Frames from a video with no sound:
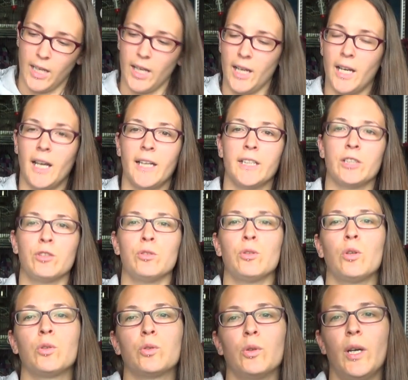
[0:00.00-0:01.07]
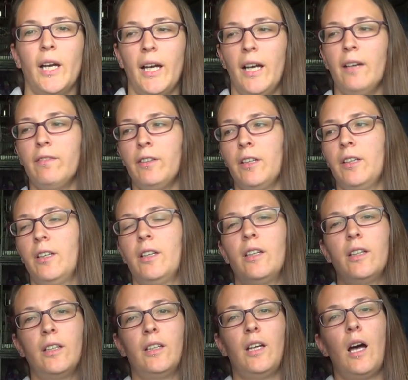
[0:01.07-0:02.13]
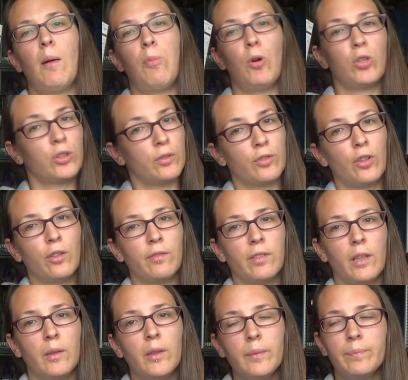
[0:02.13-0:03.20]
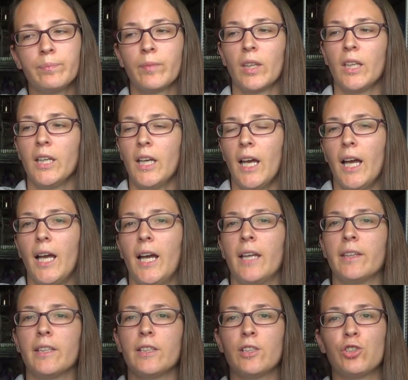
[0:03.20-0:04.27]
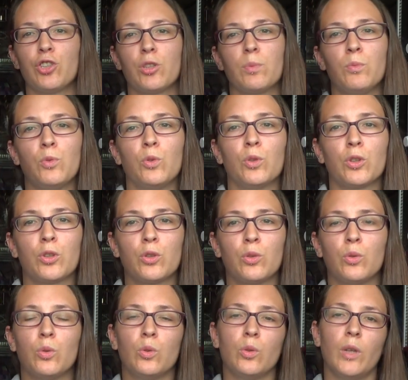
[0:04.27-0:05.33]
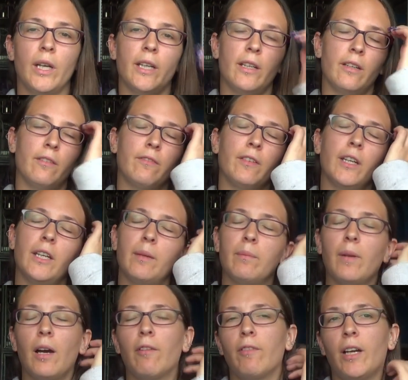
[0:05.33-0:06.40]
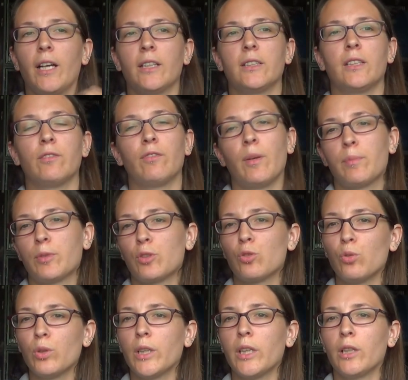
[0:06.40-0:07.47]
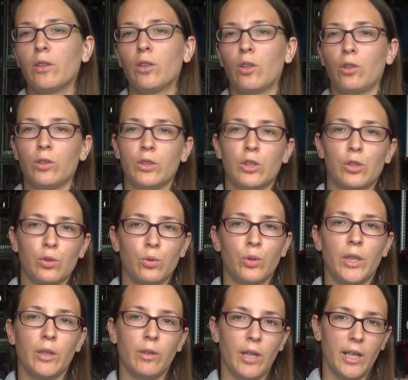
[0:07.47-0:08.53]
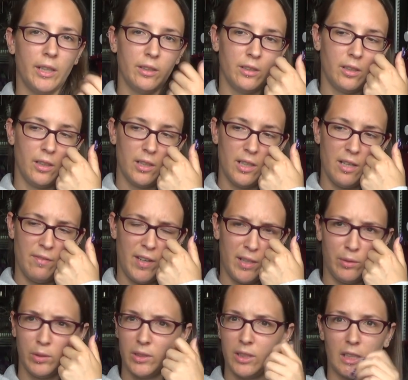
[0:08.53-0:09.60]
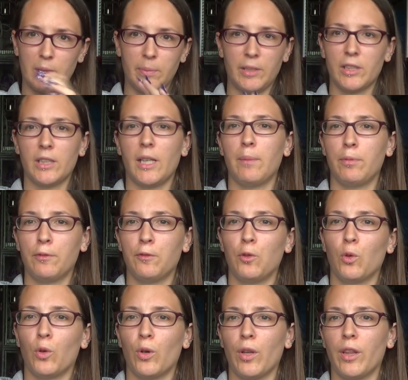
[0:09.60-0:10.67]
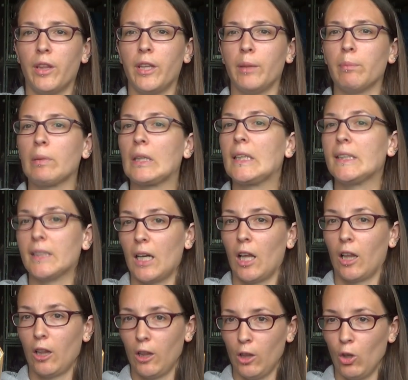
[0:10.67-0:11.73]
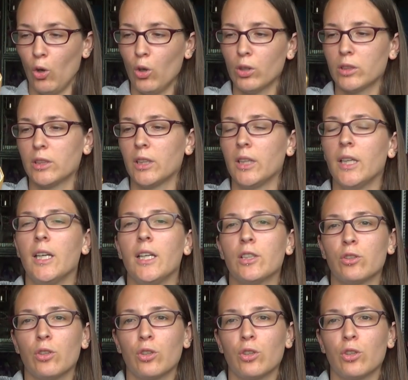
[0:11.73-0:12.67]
I do also have a box of cornflour, and this is just more so if a rat say rips a toenail or loses a toenail, and if anyone's experienced that before, they bleed a lot. So